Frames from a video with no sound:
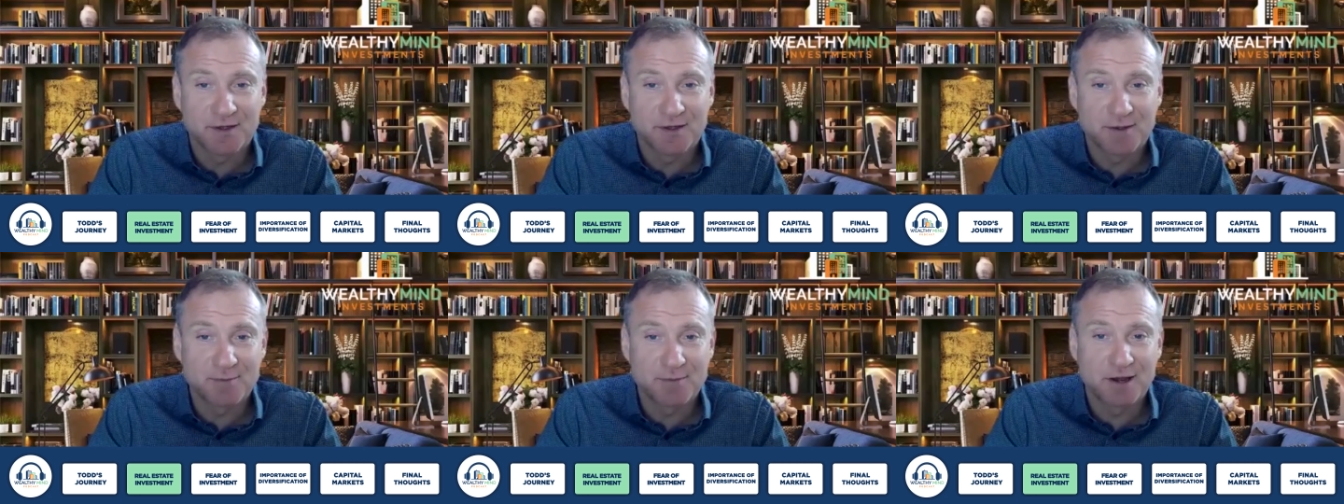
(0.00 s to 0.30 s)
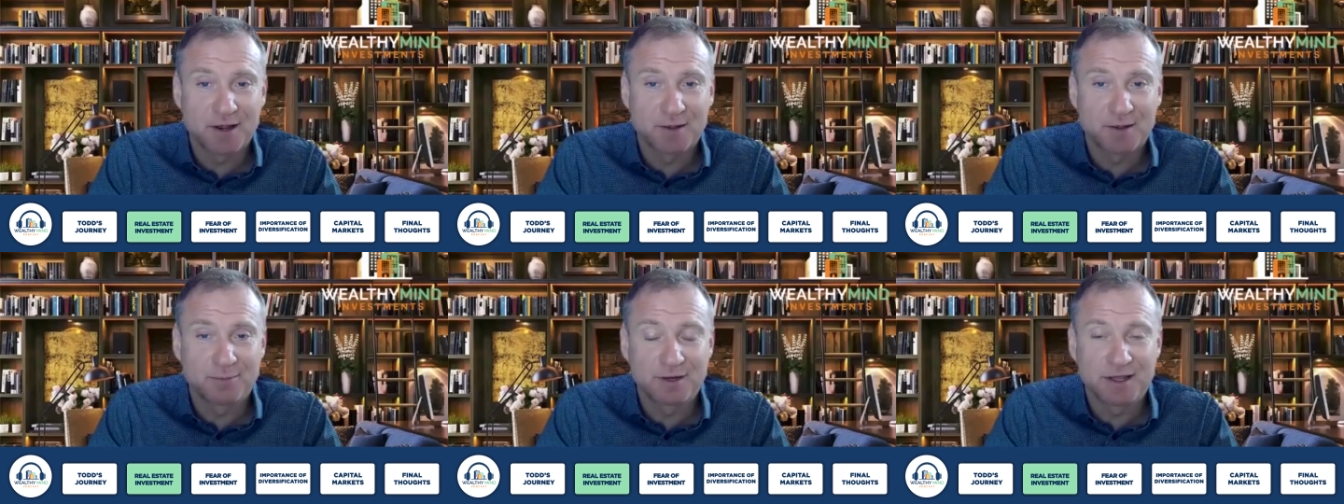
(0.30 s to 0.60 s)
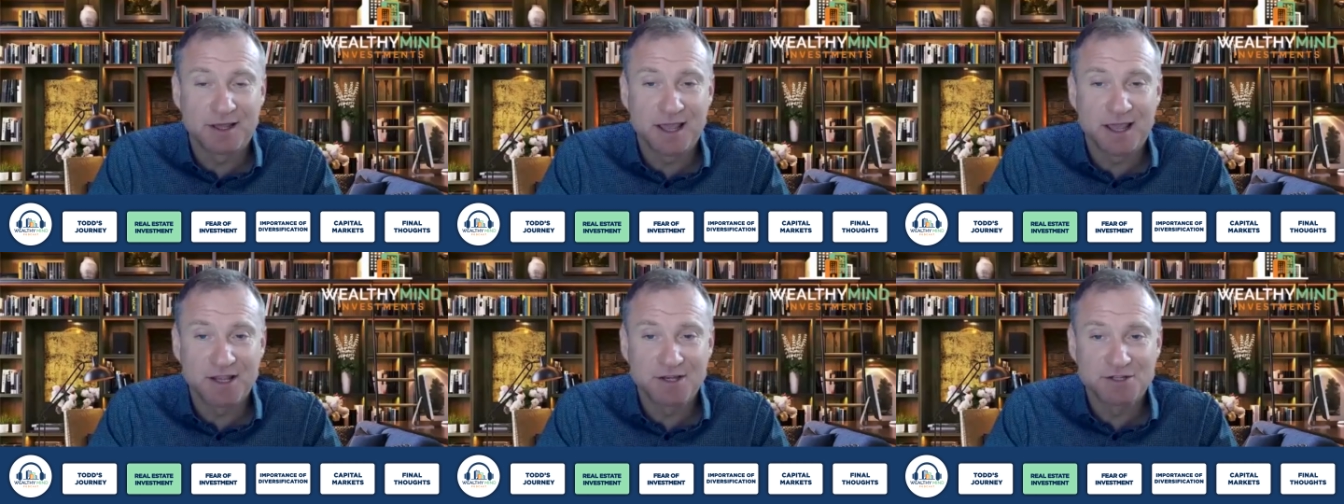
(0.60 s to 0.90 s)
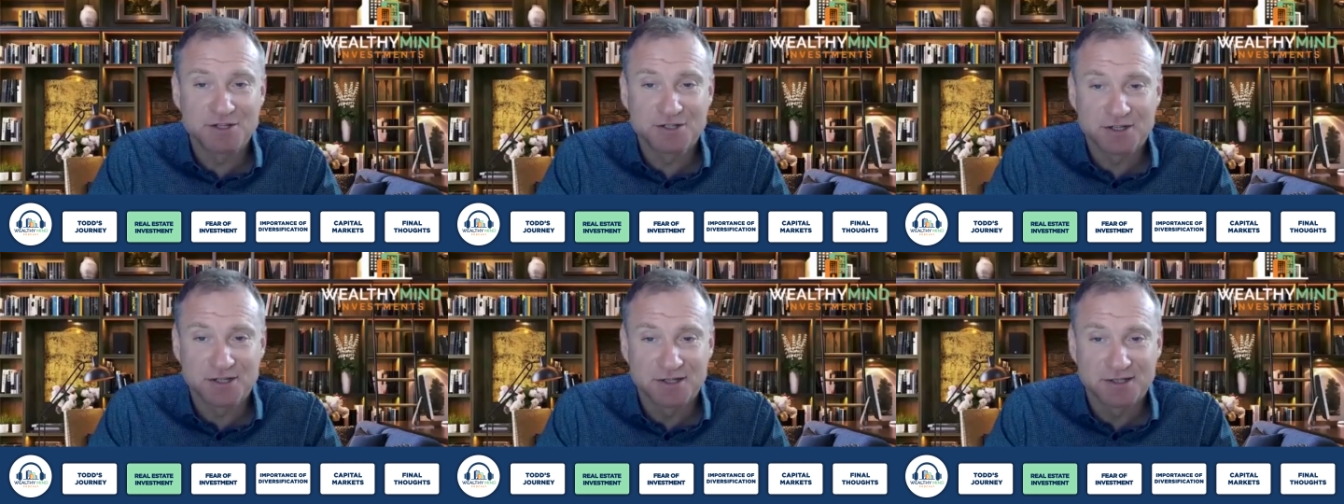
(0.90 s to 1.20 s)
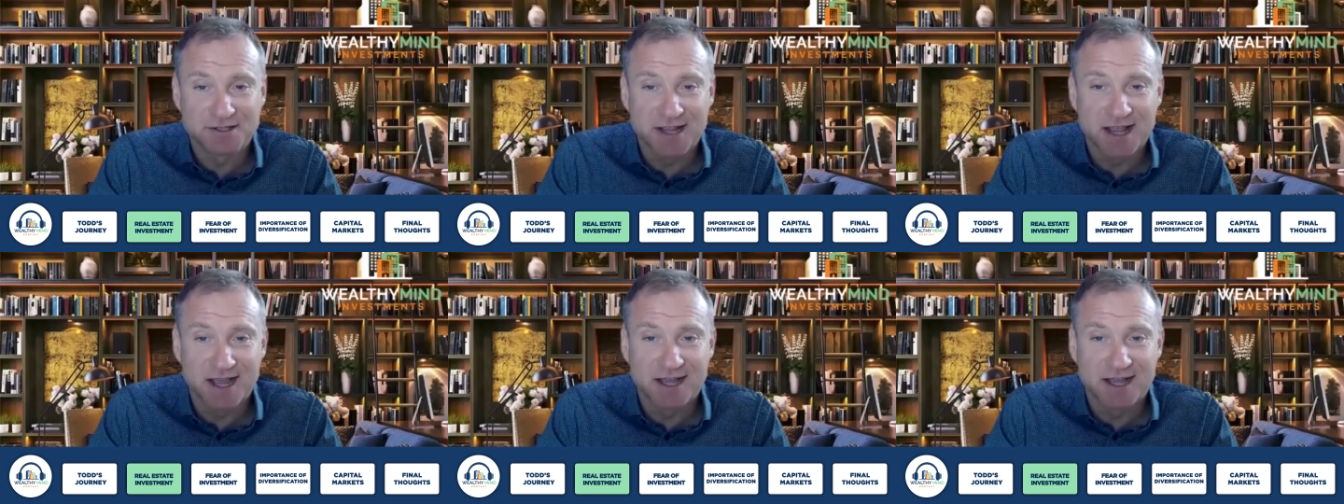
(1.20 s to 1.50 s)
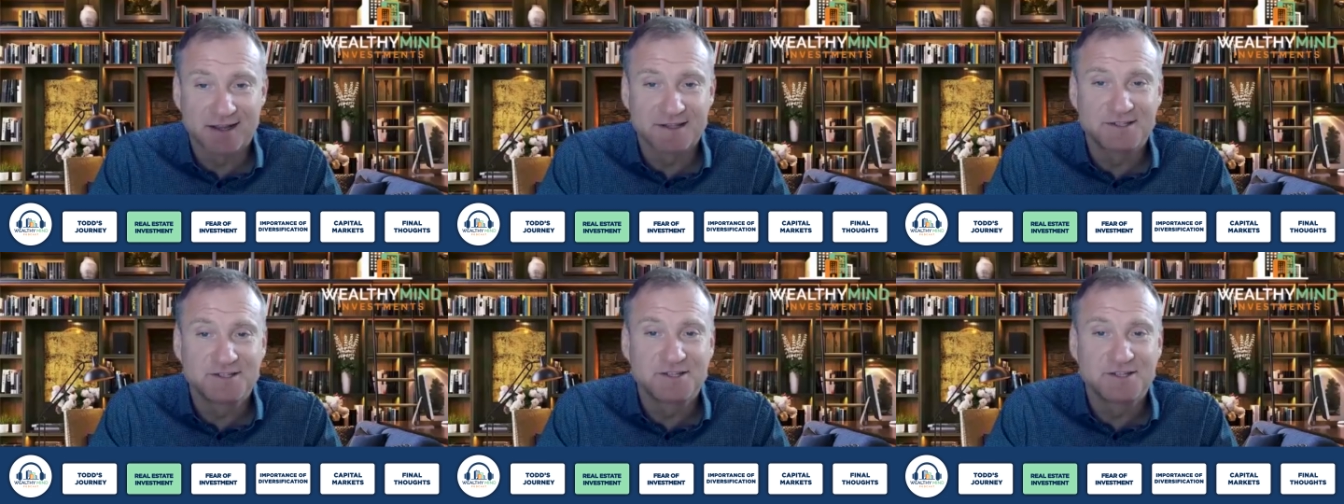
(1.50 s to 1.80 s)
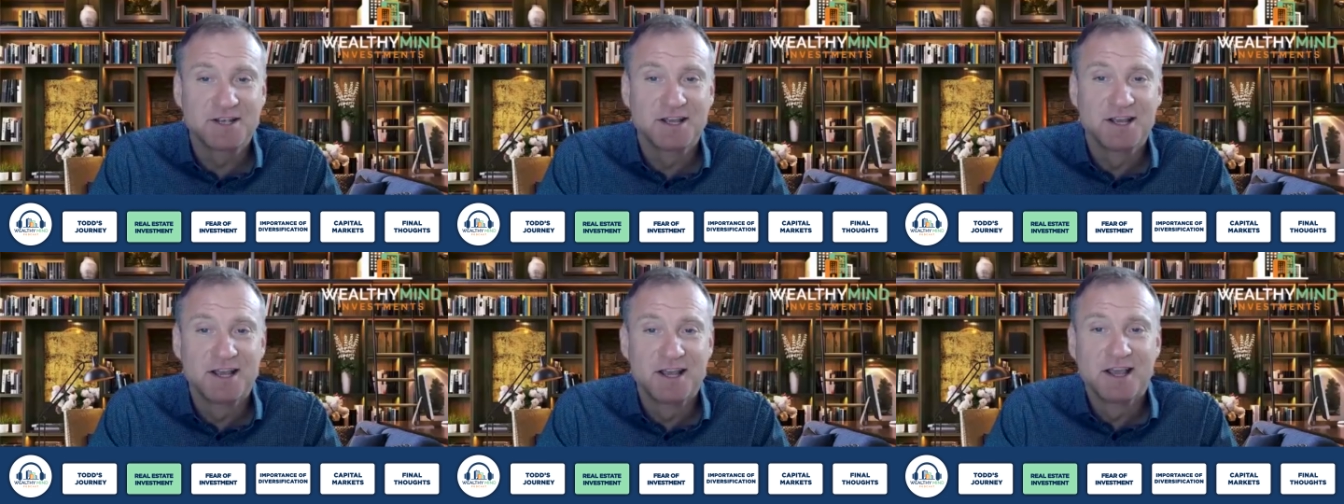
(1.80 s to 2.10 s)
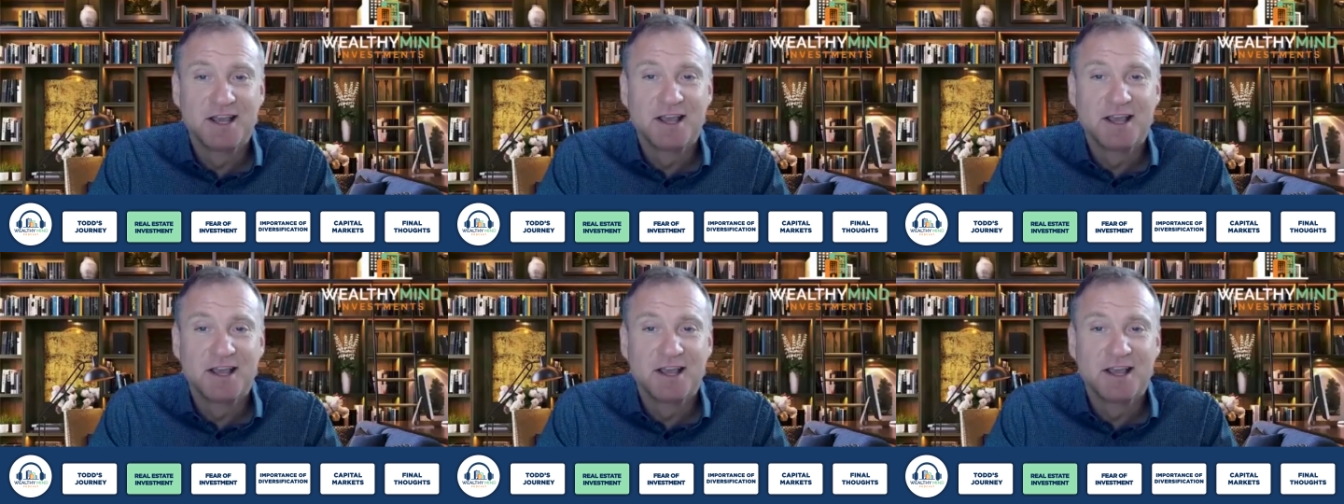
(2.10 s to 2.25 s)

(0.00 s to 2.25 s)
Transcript: family obligations college